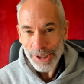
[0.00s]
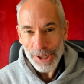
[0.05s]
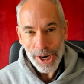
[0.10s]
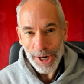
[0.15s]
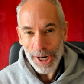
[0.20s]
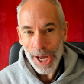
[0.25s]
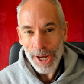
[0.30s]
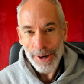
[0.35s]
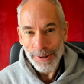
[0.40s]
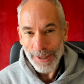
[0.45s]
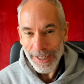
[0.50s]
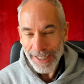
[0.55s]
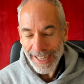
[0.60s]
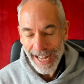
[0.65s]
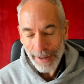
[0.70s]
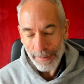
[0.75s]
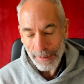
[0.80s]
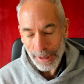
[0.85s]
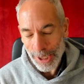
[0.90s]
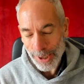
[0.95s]
you don't know
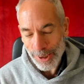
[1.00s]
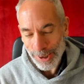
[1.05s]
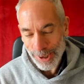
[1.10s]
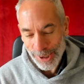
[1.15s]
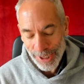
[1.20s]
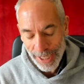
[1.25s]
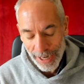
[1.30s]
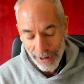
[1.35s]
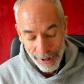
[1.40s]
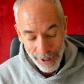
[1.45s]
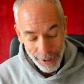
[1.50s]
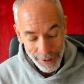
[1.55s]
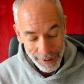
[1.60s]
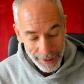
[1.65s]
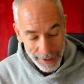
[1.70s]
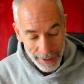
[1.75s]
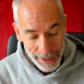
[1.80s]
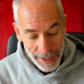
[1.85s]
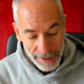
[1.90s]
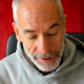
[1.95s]
how many users there are
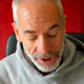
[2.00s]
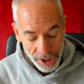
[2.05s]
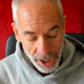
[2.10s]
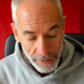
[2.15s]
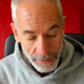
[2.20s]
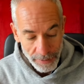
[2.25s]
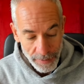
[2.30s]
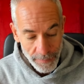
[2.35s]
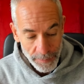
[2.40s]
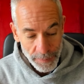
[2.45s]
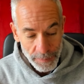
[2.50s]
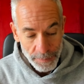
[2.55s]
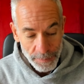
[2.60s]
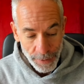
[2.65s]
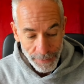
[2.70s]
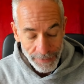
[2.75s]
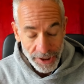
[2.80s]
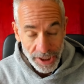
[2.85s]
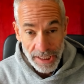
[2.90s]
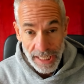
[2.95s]
so
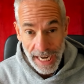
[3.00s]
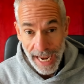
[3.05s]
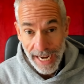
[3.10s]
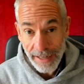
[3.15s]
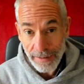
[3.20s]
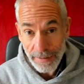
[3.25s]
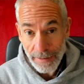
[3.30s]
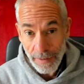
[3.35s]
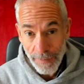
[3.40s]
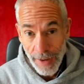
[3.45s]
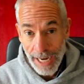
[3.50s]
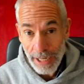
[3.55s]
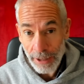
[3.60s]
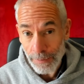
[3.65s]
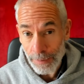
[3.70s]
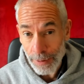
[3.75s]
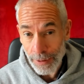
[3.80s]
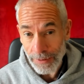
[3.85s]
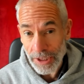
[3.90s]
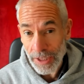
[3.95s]
privacy tech the value
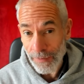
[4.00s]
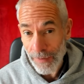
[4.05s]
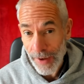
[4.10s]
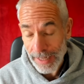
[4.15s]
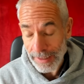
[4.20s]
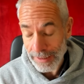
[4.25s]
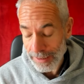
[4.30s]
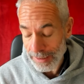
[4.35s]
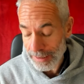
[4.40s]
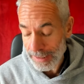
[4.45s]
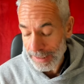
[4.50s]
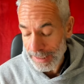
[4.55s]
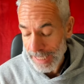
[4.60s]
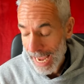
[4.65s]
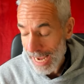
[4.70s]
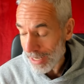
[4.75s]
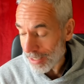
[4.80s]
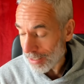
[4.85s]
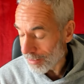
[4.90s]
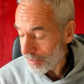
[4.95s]
of privacy
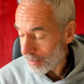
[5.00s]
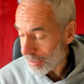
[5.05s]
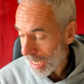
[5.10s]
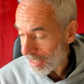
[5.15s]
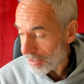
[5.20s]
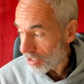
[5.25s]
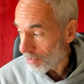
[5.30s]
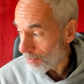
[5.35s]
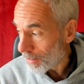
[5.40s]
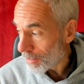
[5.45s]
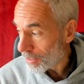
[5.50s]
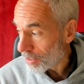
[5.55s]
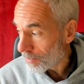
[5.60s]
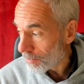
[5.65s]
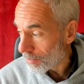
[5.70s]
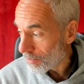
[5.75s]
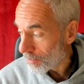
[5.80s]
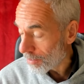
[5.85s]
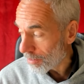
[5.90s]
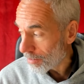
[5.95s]
tech tends to be
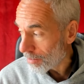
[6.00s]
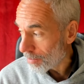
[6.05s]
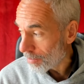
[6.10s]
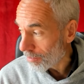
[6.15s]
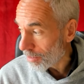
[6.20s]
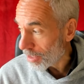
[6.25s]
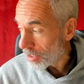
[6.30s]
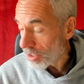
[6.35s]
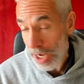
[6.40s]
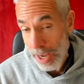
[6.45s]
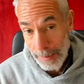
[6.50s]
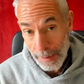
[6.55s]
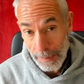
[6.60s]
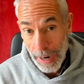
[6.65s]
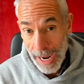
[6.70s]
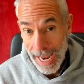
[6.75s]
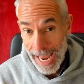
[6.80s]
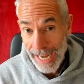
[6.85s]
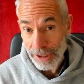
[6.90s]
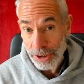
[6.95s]
determined
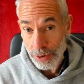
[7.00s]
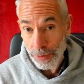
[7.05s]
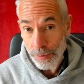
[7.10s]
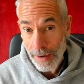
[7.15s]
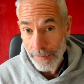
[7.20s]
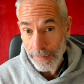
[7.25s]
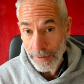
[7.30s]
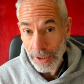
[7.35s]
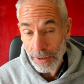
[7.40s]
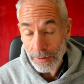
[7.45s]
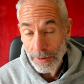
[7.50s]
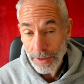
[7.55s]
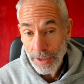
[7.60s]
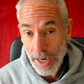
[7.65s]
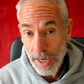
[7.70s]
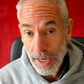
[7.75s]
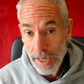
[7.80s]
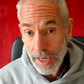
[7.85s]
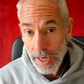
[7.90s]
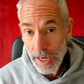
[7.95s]
by actual revenues
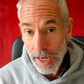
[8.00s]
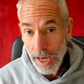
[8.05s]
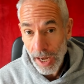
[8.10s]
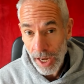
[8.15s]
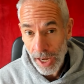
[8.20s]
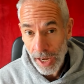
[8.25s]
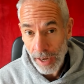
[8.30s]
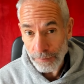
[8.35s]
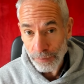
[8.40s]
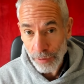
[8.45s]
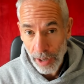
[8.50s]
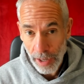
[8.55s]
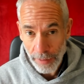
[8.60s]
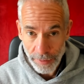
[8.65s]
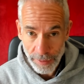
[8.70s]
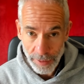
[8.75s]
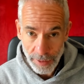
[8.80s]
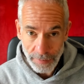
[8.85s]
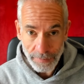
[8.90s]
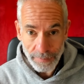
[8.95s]
uh,
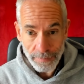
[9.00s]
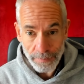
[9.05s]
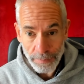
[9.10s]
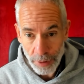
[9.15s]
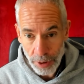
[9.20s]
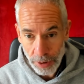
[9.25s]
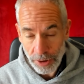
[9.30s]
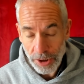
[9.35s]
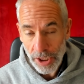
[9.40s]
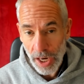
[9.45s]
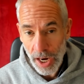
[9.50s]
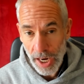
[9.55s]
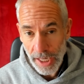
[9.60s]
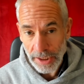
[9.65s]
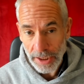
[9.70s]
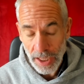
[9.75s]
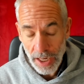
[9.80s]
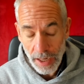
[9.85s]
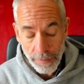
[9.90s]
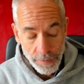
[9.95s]
rather than blue sky
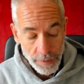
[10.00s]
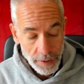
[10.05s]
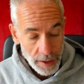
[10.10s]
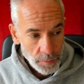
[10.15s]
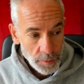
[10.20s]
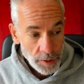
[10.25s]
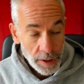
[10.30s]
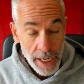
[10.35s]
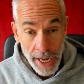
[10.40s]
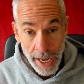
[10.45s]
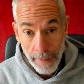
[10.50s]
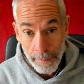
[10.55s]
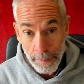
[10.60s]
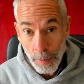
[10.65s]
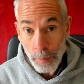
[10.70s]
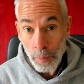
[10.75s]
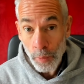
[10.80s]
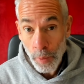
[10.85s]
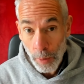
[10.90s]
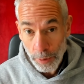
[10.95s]
stuff yeah
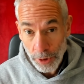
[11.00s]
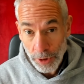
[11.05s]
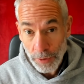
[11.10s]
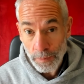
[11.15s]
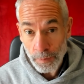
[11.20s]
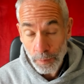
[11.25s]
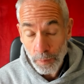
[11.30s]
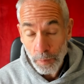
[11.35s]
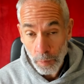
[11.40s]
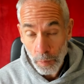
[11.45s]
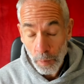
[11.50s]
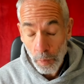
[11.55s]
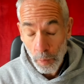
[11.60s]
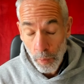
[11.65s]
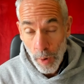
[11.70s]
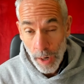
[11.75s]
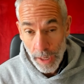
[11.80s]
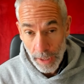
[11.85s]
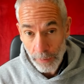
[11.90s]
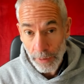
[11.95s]
but what was
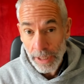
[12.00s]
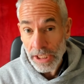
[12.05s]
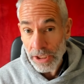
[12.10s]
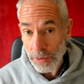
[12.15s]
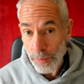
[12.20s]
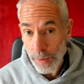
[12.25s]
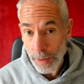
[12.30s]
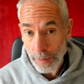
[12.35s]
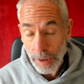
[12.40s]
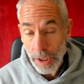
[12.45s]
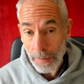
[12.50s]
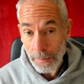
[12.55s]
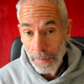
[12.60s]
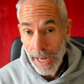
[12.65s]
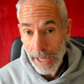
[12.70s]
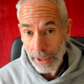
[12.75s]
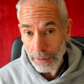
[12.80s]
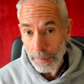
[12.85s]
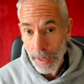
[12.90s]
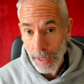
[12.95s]
one of the reasons we were
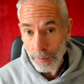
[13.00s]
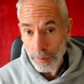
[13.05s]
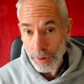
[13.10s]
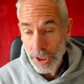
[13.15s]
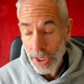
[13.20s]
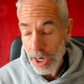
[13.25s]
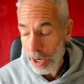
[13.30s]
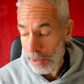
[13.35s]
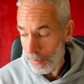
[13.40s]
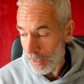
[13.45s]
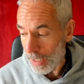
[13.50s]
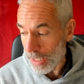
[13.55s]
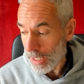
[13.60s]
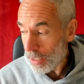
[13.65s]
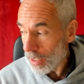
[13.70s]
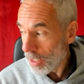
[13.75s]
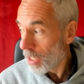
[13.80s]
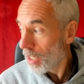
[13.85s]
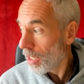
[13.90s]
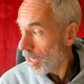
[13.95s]
compelled by wasabi
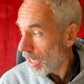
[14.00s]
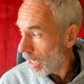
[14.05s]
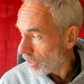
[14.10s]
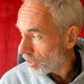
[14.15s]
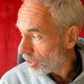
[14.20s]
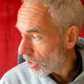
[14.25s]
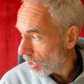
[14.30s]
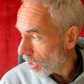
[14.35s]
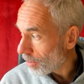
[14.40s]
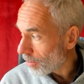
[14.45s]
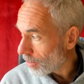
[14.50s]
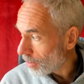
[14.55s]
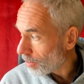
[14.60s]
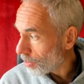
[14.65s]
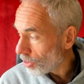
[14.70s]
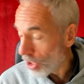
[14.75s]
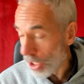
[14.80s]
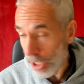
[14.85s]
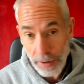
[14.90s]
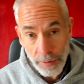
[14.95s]
is that
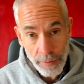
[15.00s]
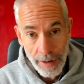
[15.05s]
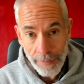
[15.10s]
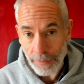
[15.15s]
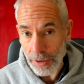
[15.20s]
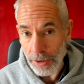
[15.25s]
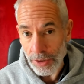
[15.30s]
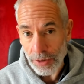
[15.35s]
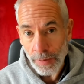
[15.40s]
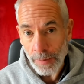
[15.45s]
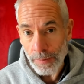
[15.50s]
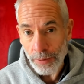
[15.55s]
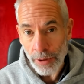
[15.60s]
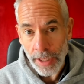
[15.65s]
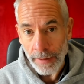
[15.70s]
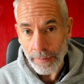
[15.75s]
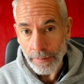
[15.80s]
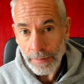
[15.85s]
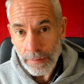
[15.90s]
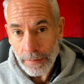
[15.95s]
you know the revenues were
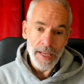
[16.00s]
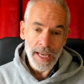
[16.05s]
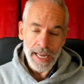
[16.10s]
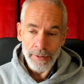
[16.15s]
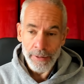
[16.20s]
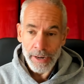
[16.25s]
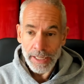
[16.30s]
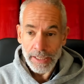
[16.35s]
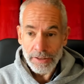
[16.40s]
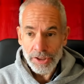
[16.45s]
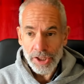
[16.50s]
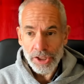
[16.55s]
brilliant anyway yeah.